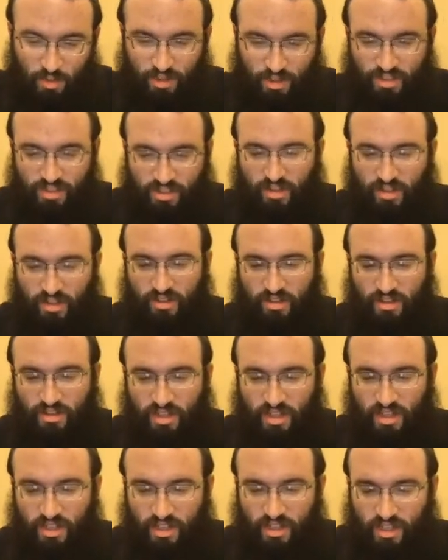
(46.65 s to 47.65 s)
And so we're going to
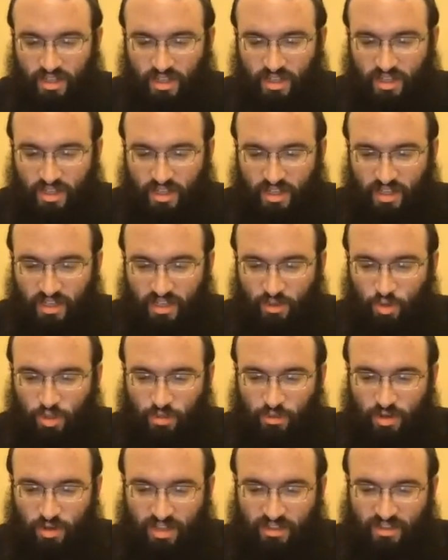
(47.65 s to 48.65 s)
start in the
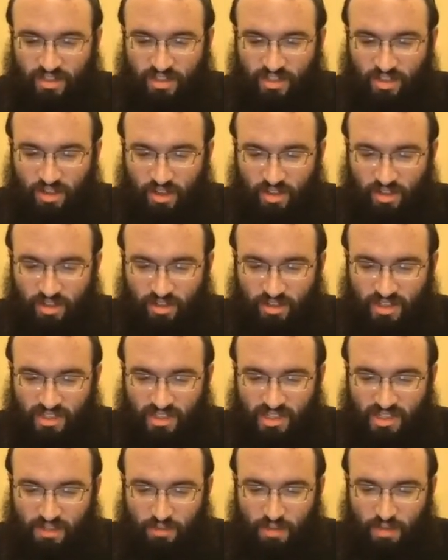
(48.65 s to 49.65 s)
Hutamaran Tinyana
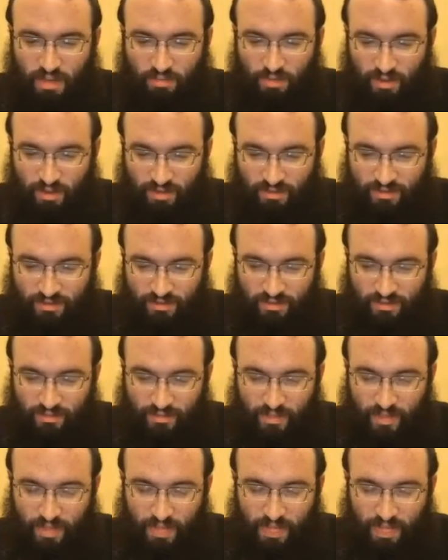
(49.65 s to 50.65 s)
Simon Memvov.
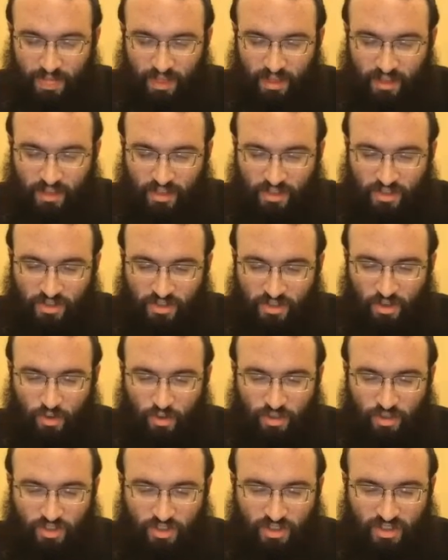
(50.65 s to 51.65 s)

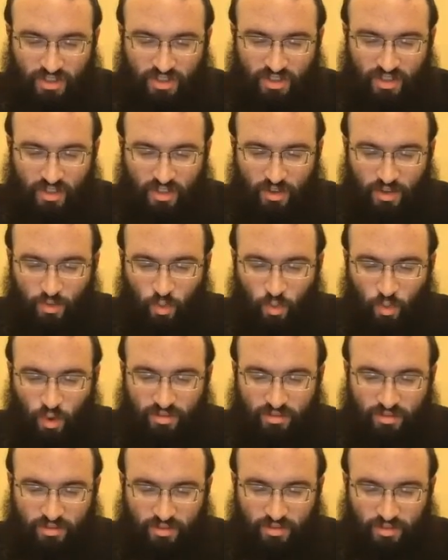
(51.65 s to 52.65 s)
So just as a
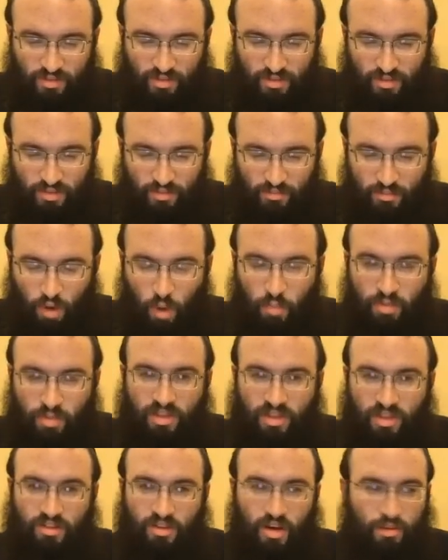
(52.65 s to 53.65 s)
one
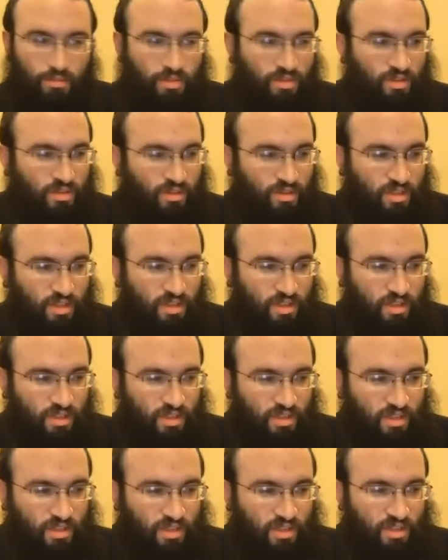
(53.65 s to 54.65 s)
moment Agdama,
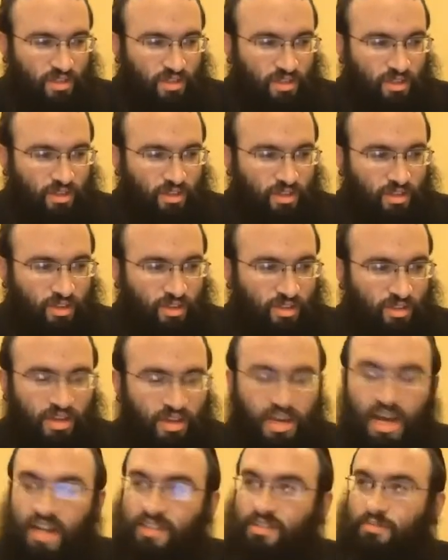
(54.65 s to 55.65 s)

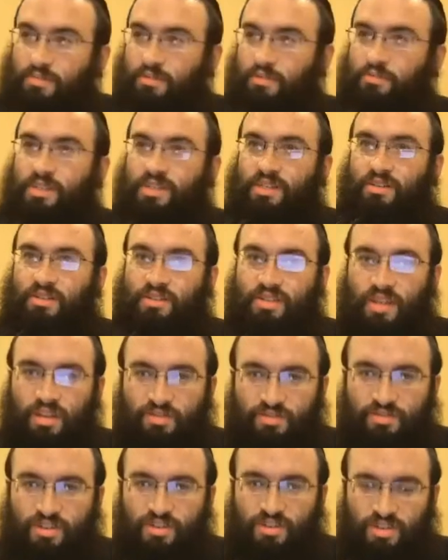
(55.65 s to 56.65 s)
the concept of Mesiris
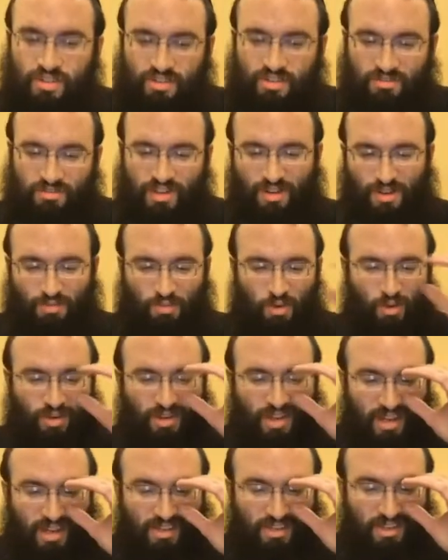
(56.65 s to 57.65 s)
Nefesh is a very
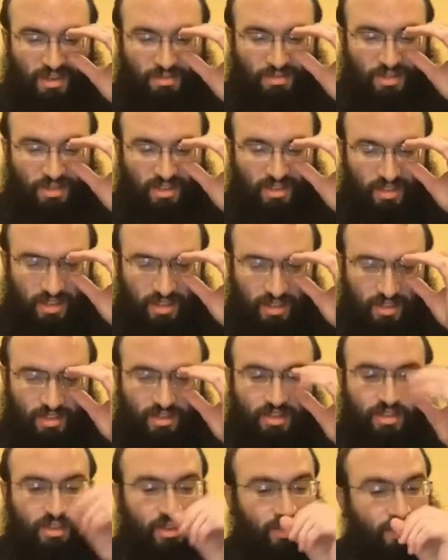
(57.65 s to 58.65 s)
important concept
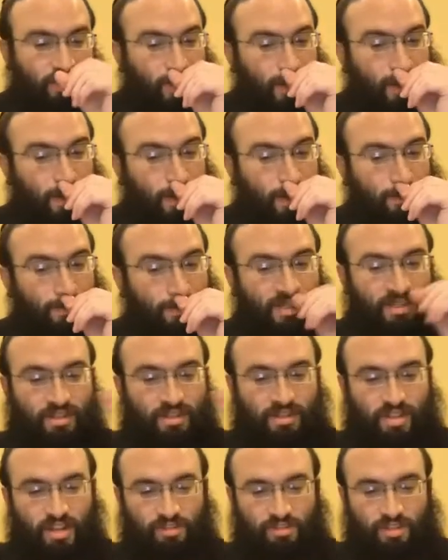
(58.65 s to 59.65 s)
in Yiddishkeit.
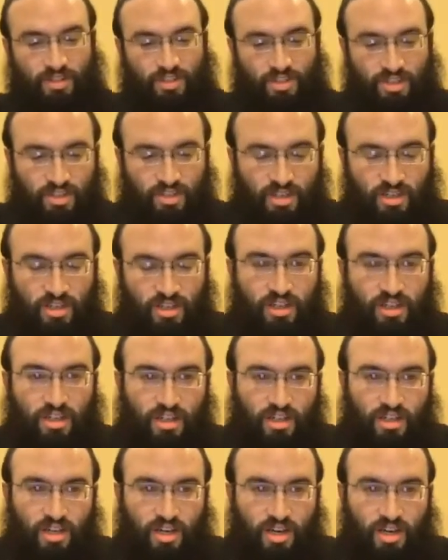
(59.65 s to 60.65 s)
Mesiris Nefesh
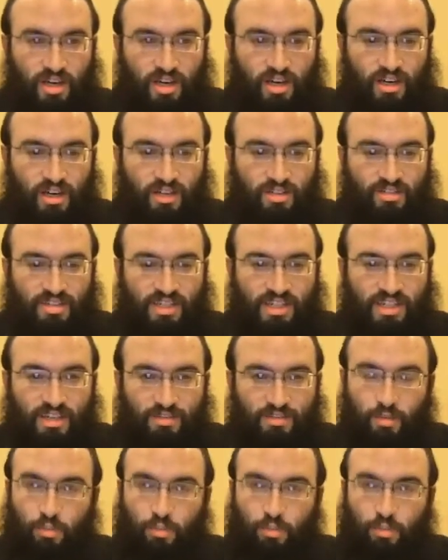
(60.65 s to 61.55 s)
uh, to